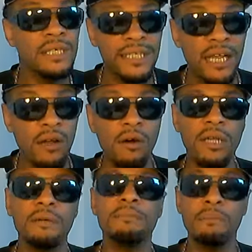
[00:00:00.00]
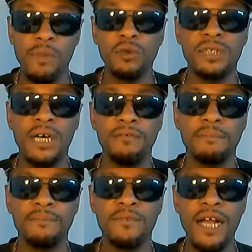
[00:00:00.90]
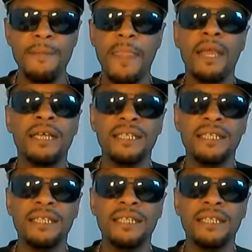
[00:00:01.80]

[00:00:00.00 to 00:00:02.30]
Not all of them, but most of them, right?